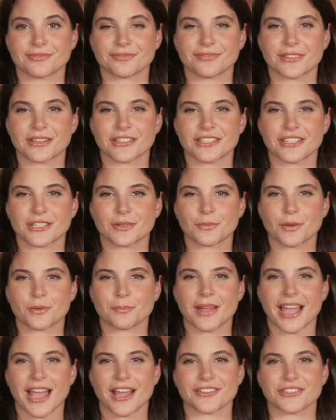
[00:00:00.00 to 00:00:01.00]
the
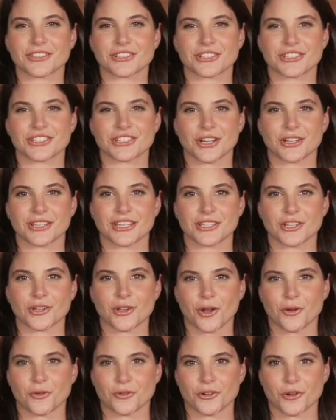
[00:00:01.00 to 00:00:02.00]
simple path to starting
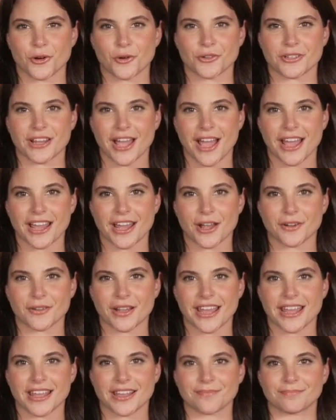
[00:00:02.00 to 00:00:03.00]
your own gold
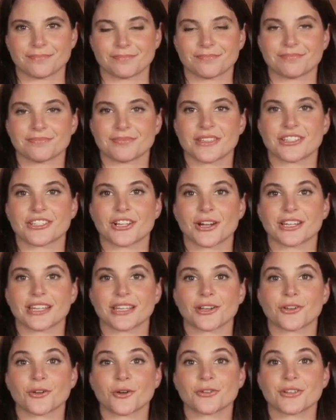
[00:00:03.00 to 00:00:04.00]
IRA.
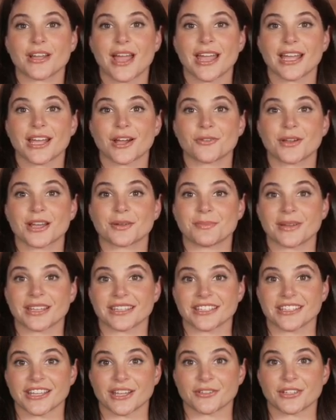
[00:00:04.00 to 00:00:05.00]
Starting a gold IRA
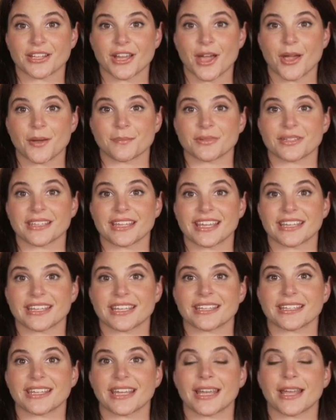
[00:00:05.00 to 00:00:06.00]
might sound
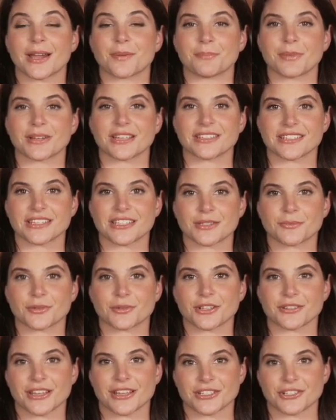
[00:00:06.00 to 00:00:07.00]
complicated, but it's
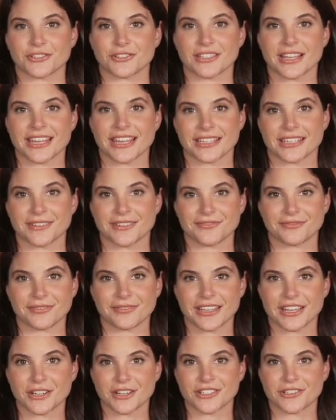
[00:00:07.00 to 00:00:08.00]
simpler than you think.
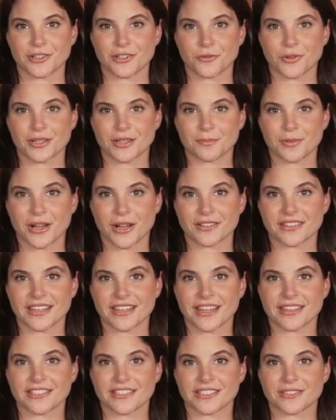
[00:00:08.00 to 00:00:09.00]
Here's the quick
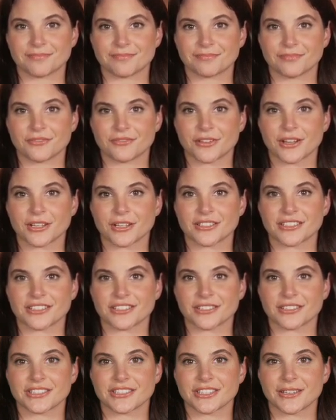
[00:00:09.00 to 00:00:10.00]
process.
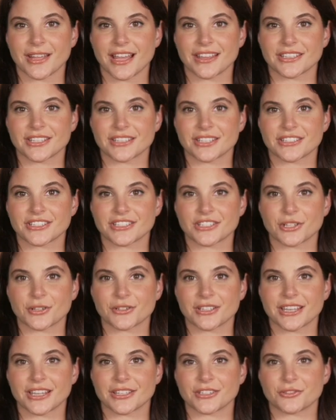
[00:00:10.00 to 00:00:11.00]
First, select a
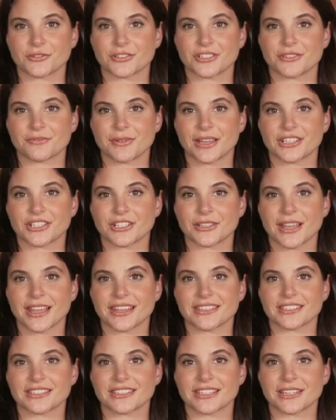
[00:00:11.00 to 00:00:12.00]
custodian who
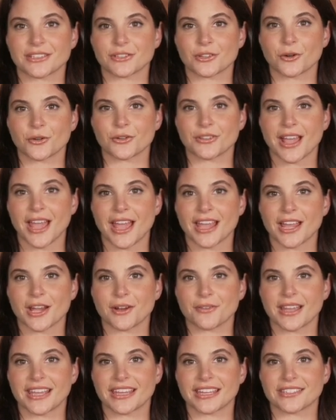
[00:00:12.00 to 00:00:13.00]
specializes in gold
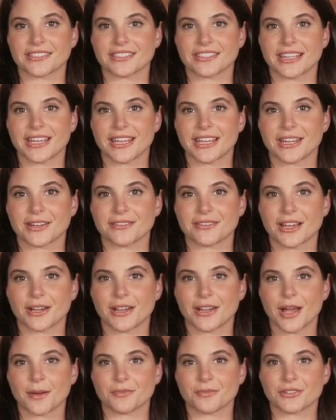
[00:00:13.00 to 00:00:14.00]
IRAs.
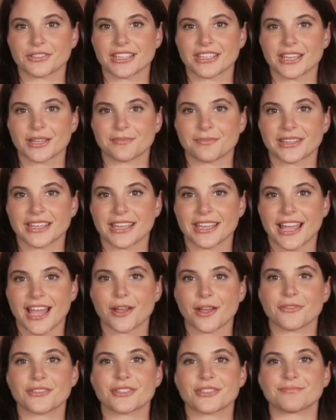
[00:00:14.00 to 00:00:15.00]
They'll help you set up the
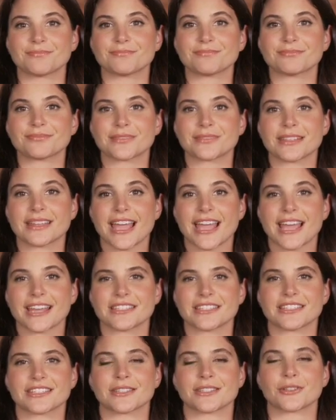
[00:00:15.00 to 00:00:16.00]
account.
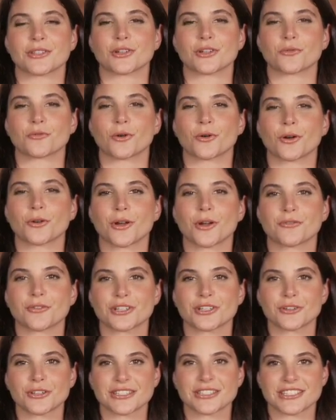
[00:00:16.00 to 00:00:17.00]
Next, you roll
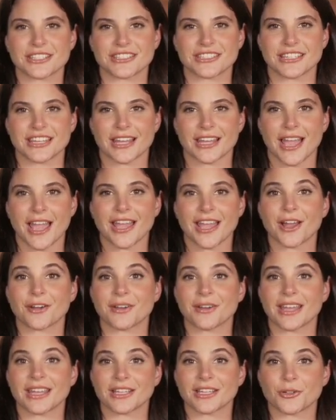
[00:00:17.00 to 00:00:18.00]
over your existing
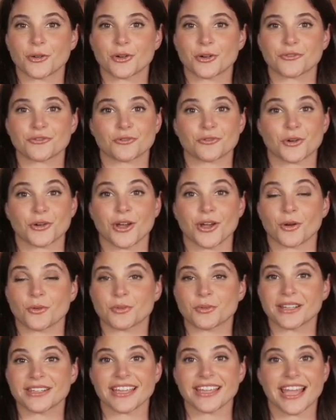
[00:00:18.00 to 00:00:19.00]
IRA or
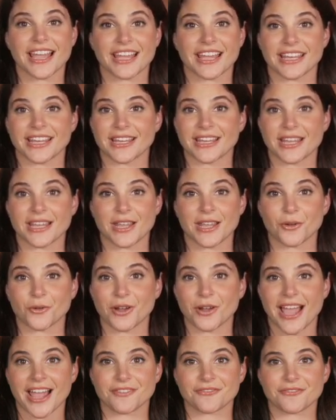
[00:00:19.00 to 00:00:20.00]
401k
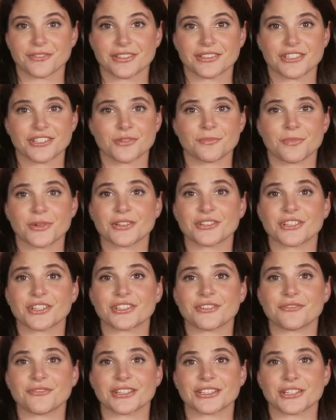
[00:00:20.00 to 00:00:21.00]
or add funds to
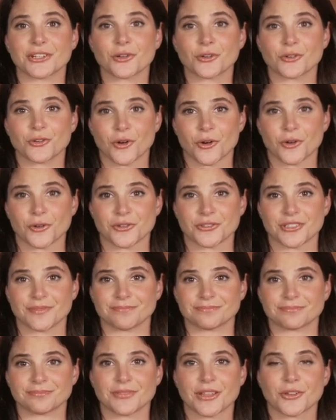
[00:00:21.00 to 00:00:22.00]
purchase physical gold.
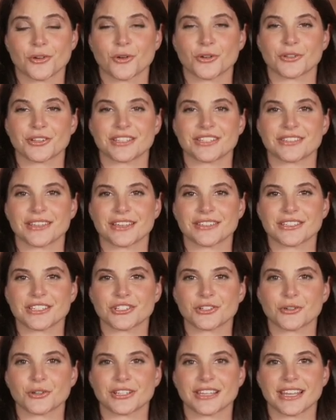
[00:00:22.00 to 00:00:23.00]
The gold is then
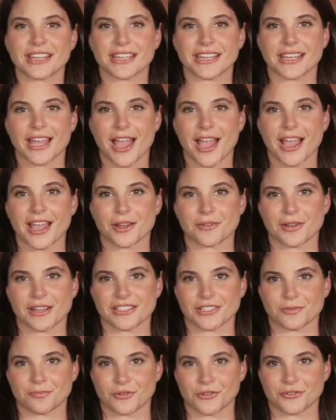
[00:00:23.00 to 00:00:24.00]
stored in an
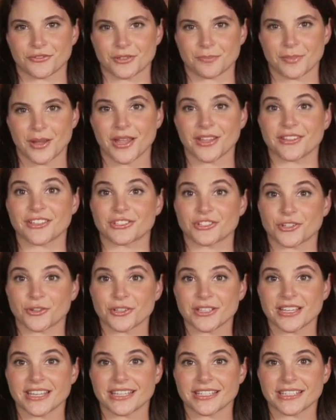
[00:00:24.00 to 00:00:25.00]
IRS-approved
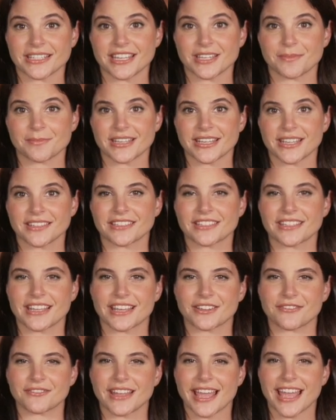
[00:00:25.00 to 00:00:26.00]
depository, keeping it
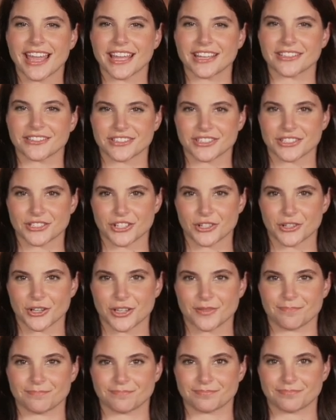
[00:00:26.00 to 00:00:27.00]
safe and
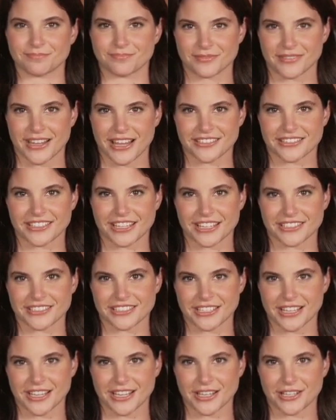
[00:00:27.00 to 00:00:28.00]
secure. That's
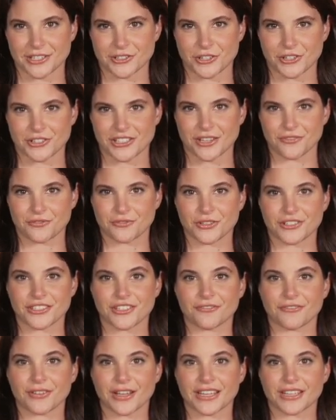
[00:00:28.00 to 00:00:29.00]
it. You're
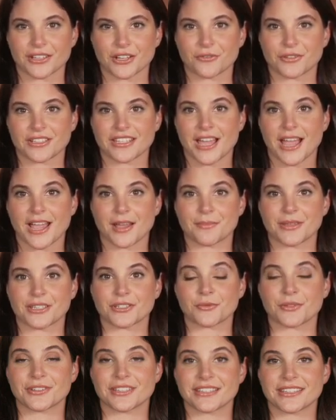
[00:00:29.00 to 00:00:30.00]
diversifying your
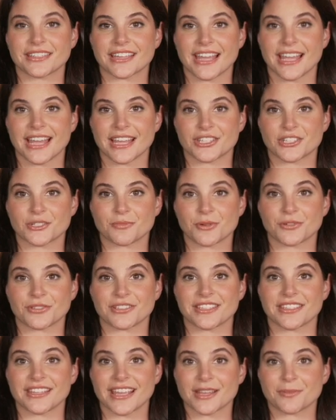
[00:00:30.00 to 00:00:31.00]
retirement with a tangible,
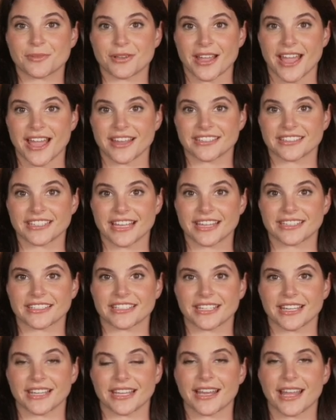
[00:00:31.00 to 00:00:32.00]
stable
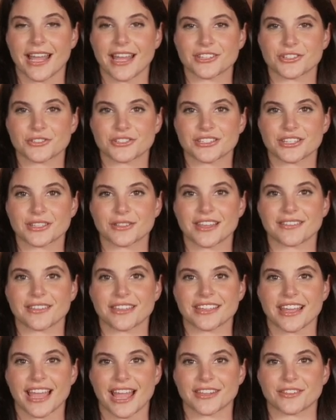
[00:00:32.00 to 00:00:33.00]
asset, and you still get
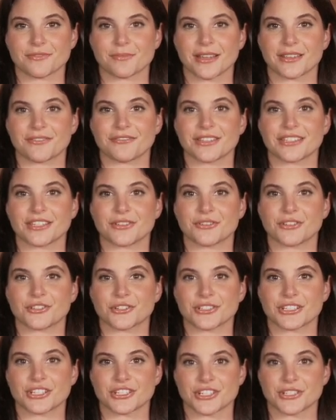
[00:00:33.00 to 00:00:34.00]
the tax benefits of a
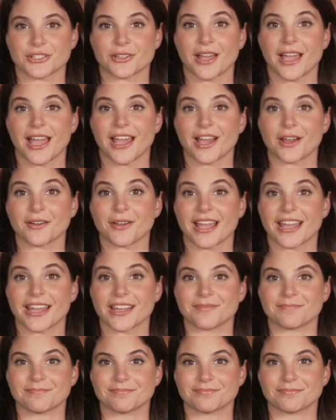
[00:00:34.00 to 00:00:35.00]
traditional
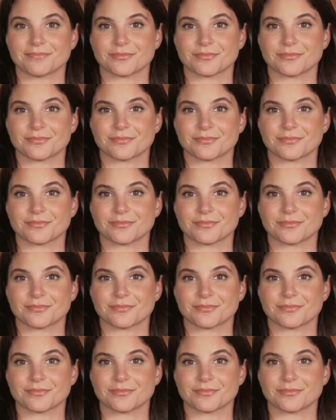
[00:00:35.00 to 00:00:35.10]
IRA.